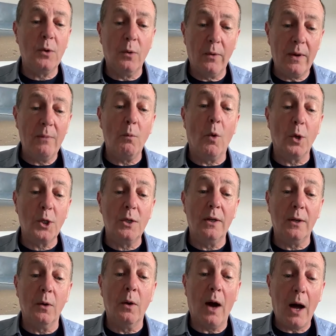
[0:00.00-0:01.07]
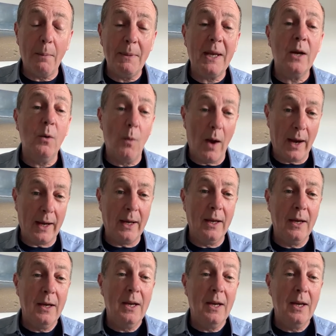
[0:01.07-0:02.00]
you're humming away